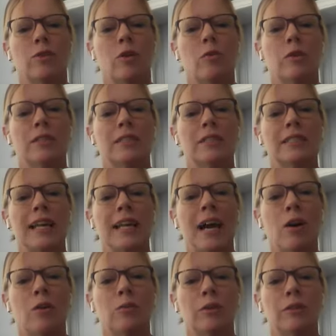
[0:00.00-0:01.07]
forward,
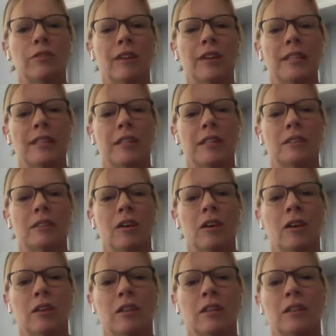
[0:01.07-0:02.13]
downward facing
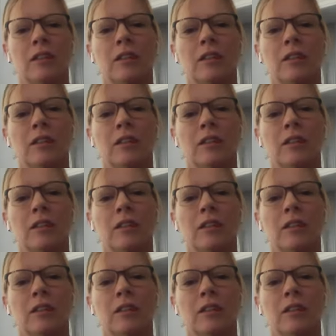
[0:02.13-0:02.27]
dog.